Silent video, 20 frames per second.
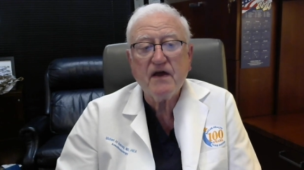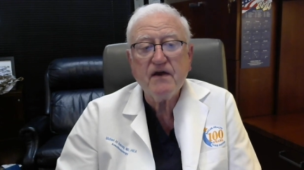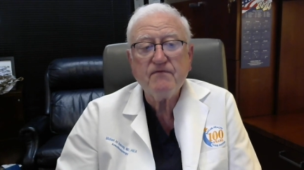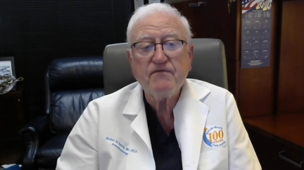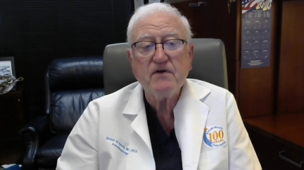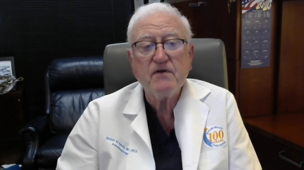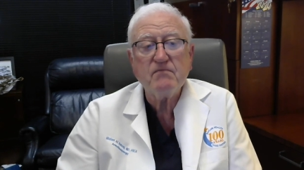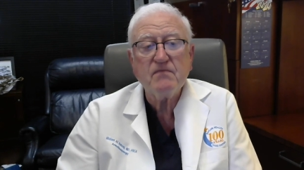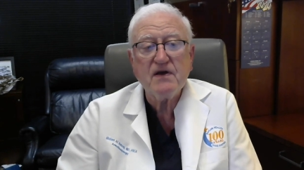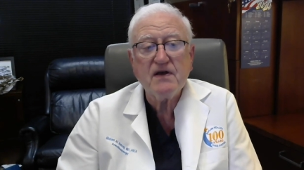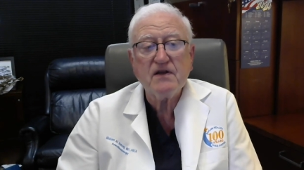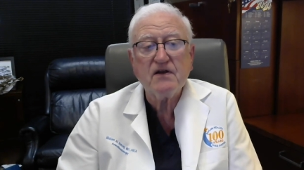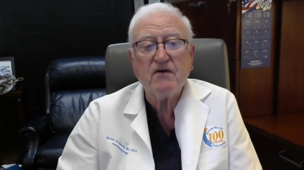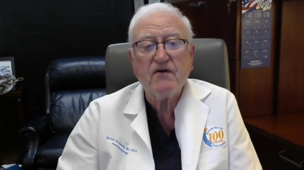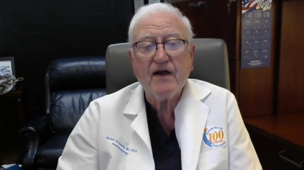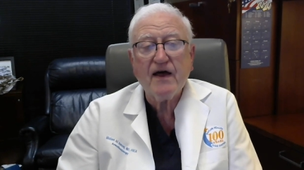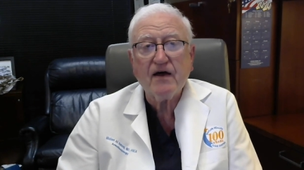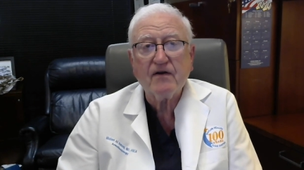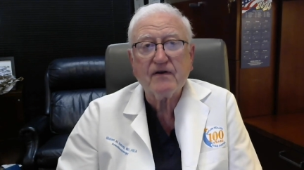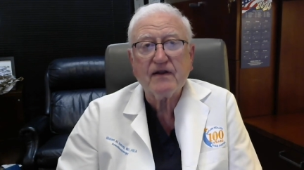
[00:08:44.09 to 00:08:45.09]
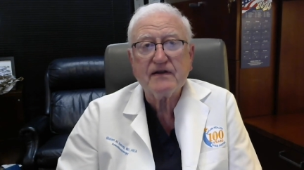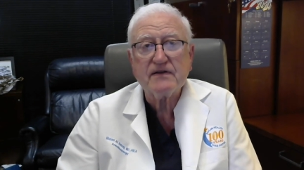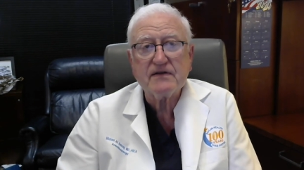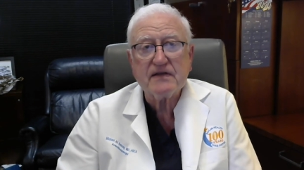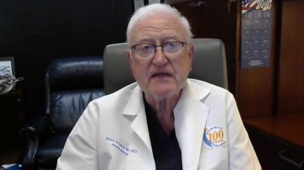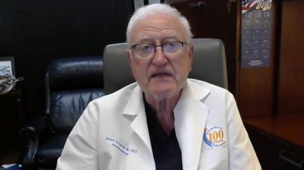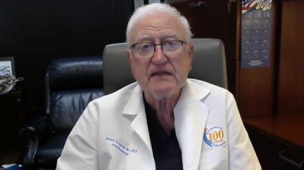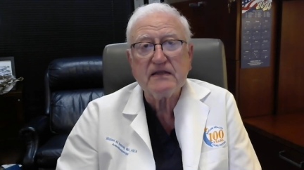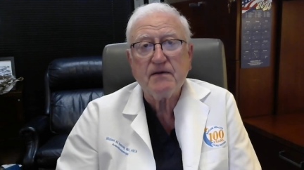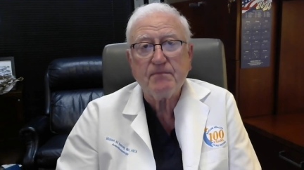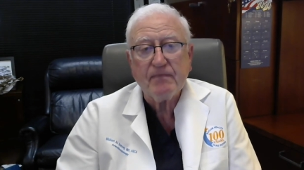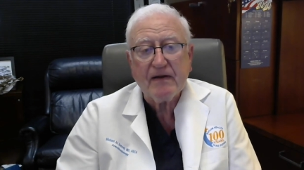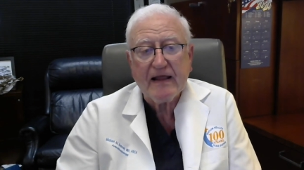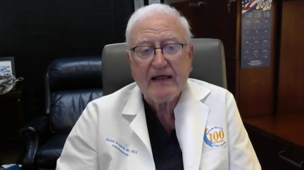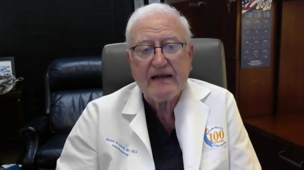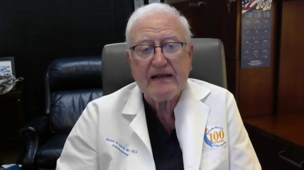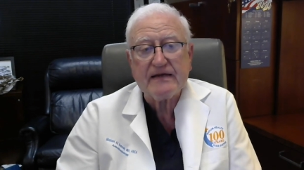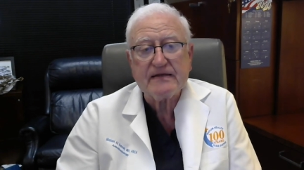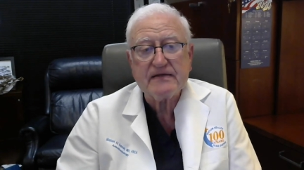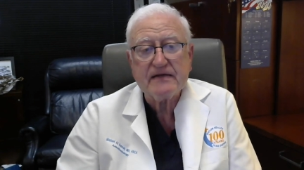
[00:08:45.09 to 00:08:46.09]
every media outlet in the
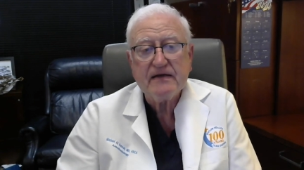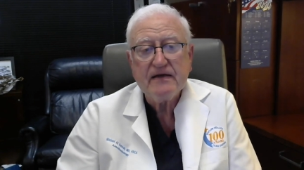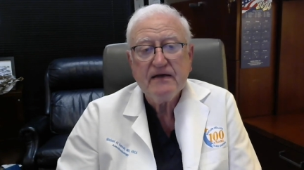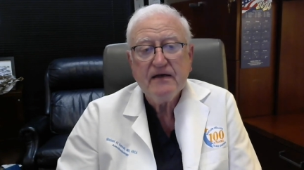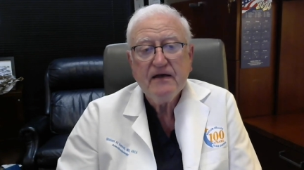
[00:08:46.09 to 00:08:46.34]
planet.